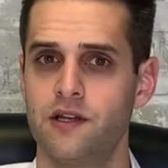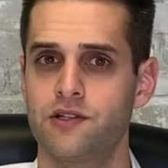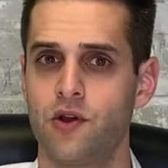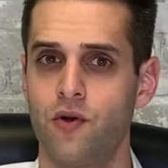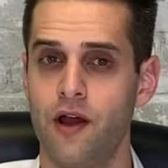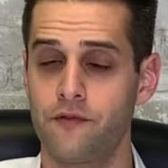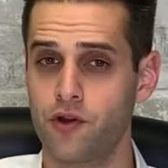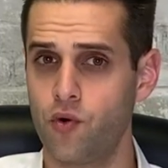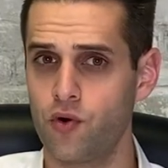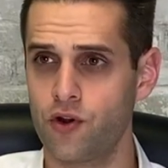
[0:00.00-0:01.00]
So every
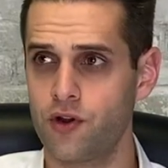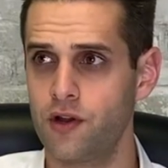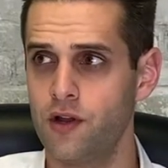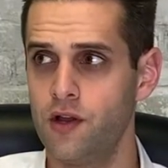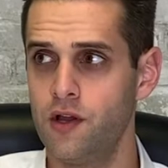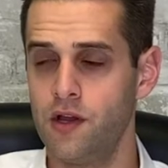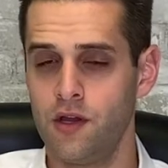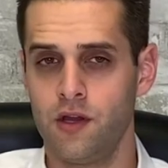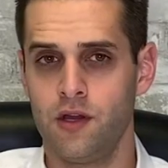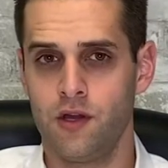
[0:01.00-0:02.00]
quarter,
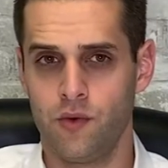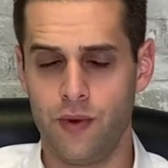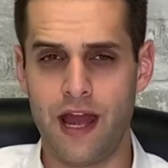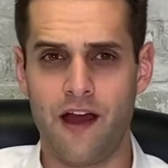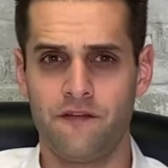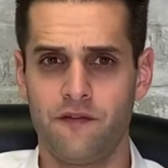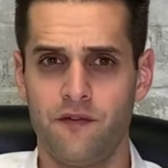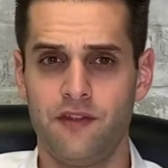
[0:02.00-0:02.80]
we have